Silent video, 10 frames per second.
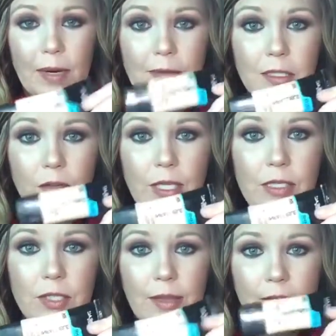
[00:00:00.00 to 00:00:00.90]
was only
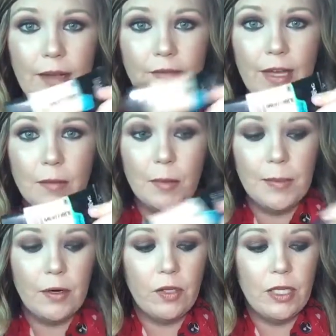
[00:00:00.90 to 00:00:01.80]
using the Infallible
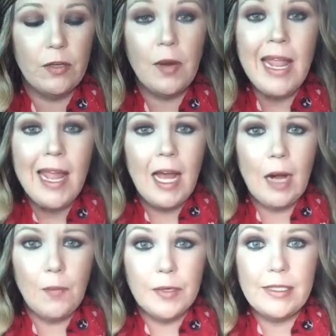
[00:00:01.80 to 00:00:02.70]
Pro Glow,
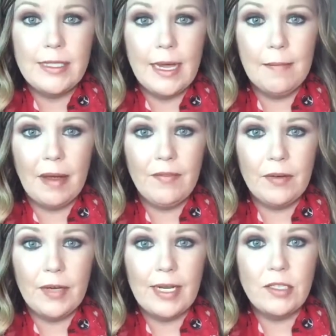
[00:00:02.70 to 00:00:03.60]
I would set my
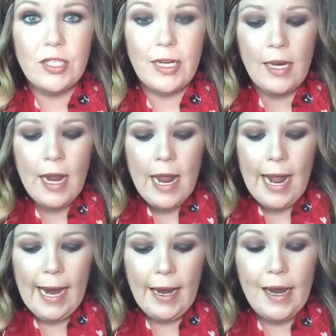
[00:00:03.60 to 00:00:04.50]
foundation,
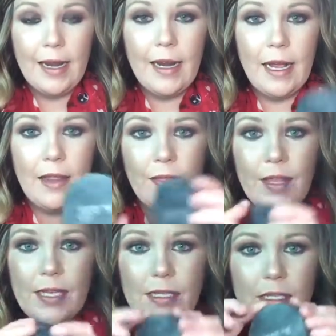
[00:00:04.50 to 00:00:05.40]
and
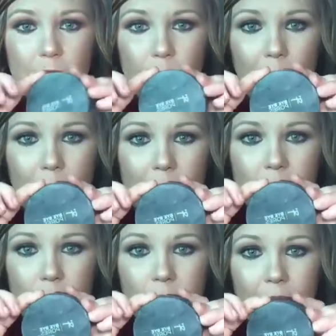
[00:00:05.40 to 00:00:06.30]
this is what I
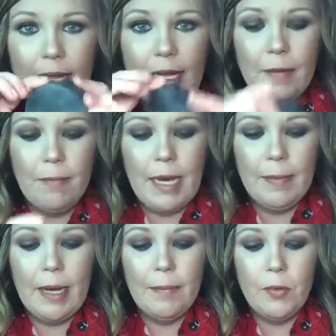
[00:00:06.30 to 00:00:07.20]
reach for. The It Bye
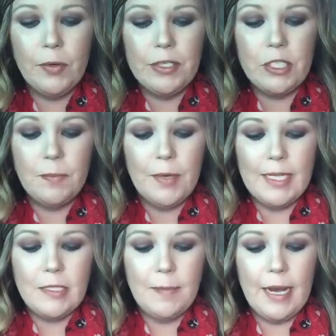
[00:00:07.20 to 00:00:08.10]
Bye Pores
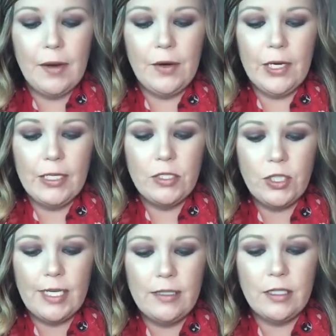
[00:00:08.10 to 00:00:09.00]
Pressed Powder
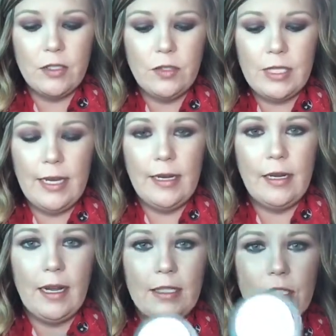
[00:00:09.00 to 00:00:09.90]
Translucent.
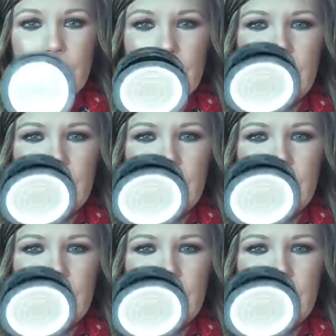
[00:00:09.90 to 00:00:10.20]
As you can